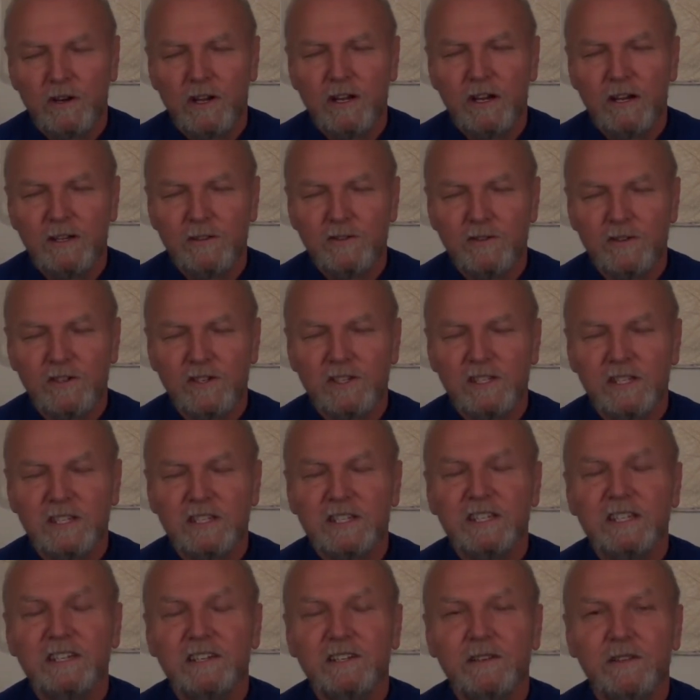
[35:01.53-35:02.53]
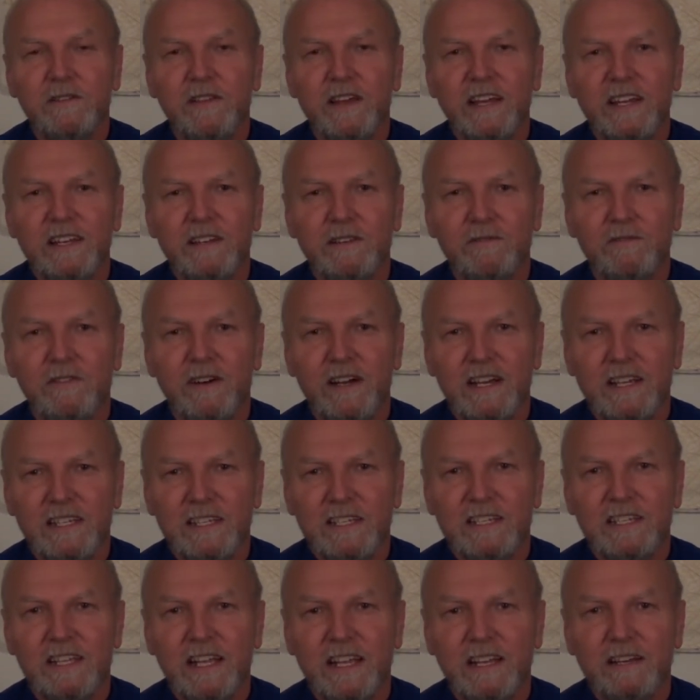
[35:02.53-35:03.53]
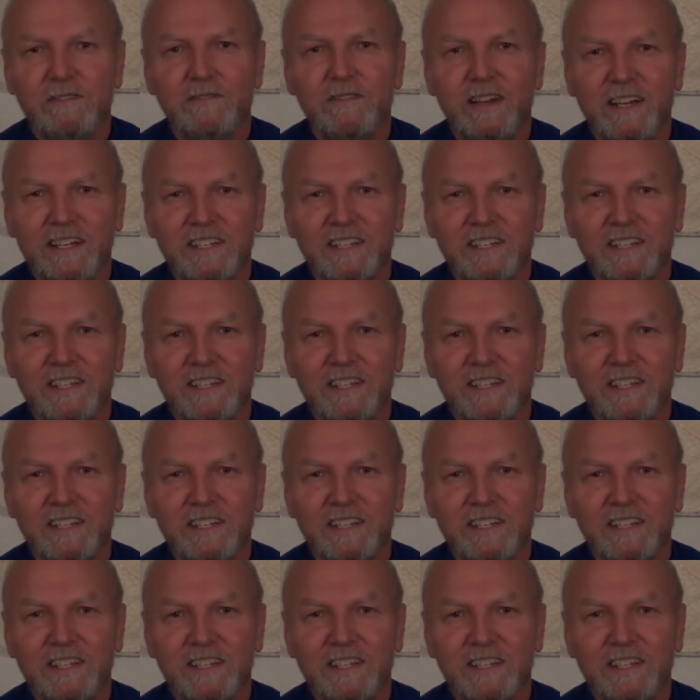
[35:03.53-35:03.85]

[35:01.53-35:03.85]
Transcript: consciousness into that divine state of